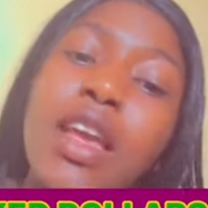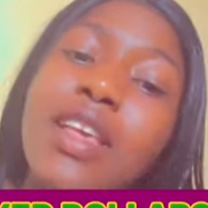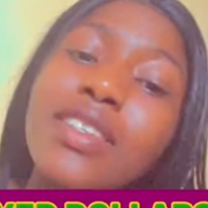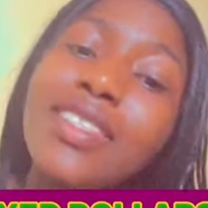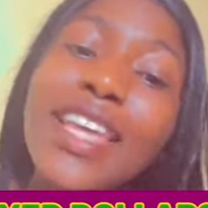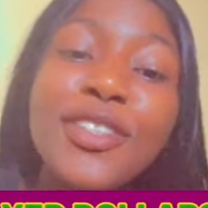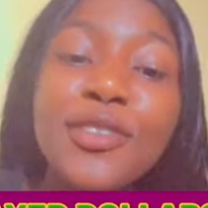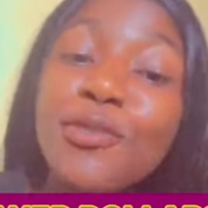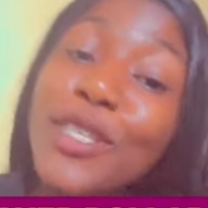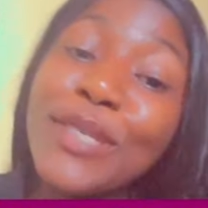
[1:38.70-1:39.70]
Stay
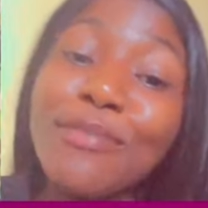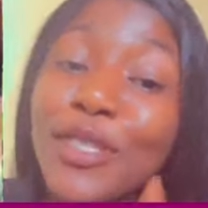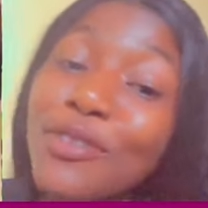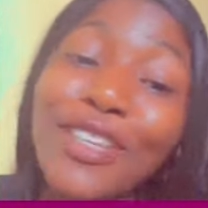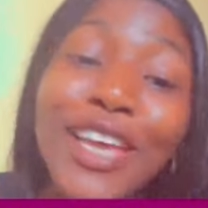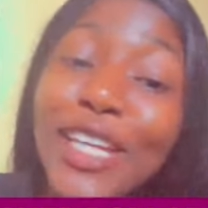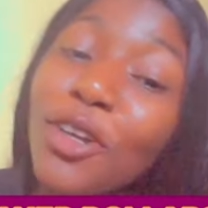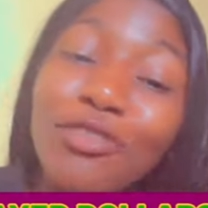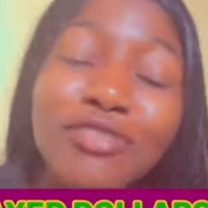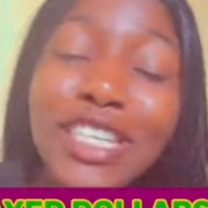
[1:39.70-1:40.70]
tuned with me to the
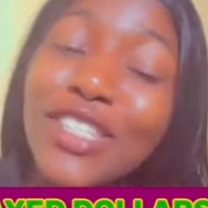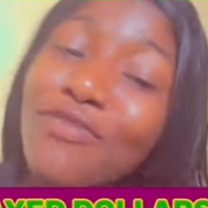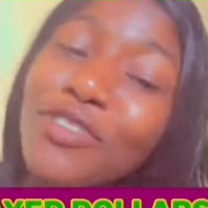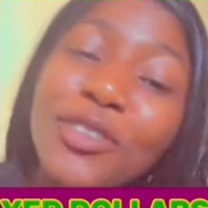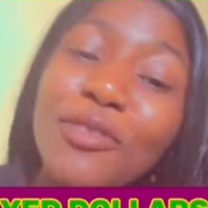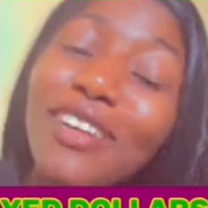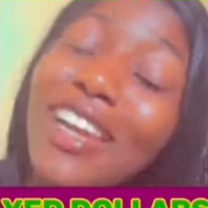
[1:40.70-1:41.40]
end of this video.